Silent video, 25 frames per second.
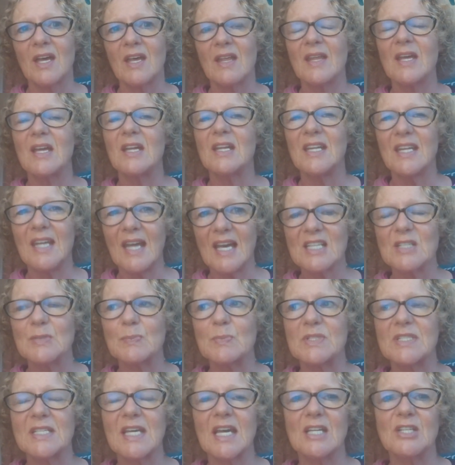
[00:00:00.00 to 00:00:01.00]
then yes,
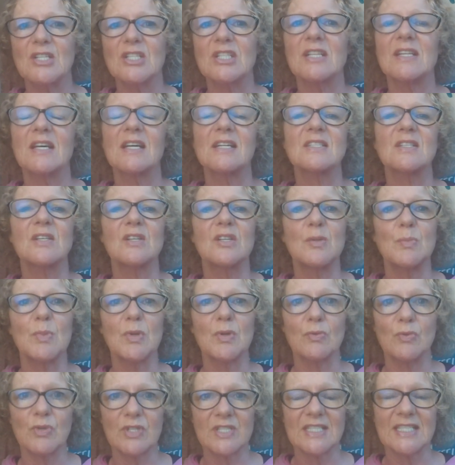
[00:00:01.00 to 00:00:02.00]
potentially that is going to be
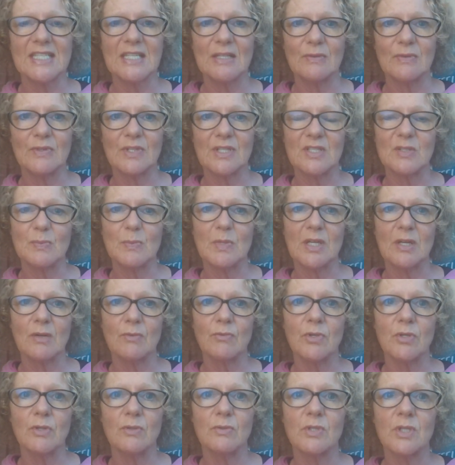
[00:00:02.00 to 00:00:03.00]
received as being
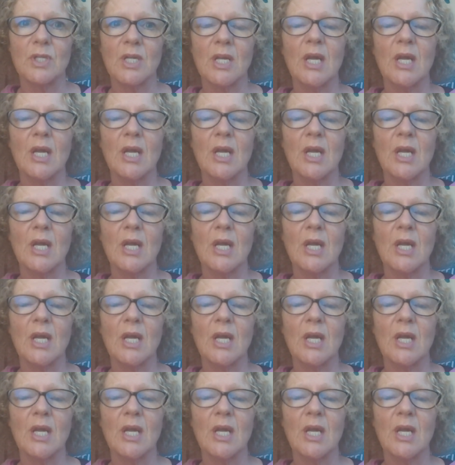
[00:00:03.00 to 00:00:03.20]
rude.